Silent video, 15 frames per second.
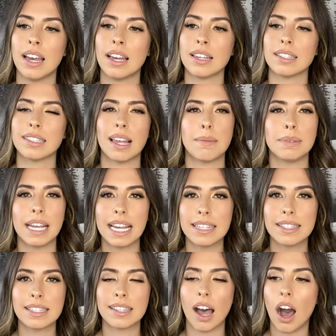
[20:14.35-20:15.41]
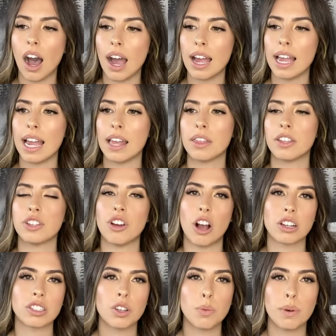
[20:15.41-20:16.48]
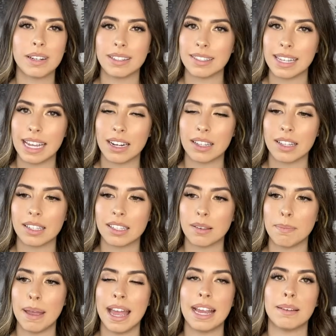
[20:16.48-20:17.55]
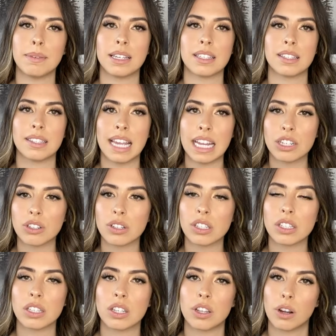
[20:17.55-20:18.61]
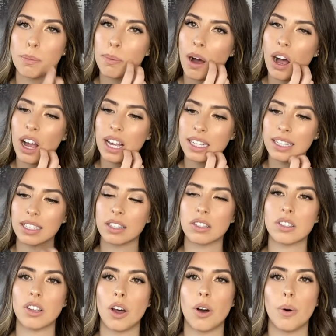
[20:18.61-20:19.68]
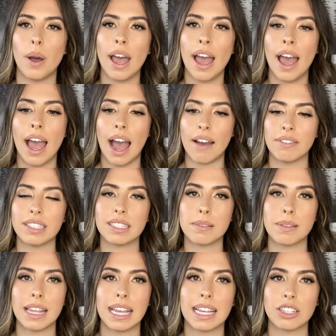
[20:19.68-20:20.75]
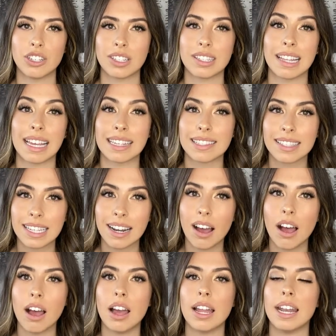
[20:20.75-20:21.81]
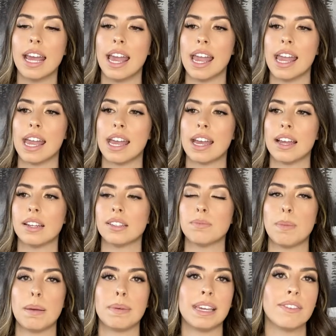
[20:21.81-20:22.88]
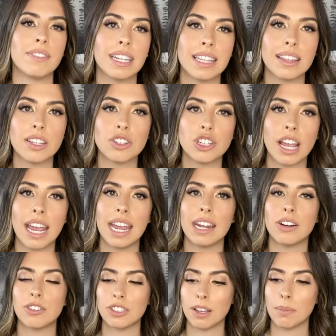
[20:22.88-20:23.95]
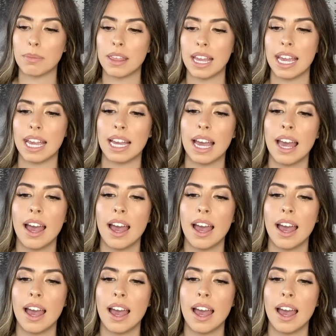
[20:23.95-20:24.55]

some days it's hot and the dogs don't want to stand on the cement because it's dangerous to their paws. And so having something they can just like sit on, and maybe even in the shade or something,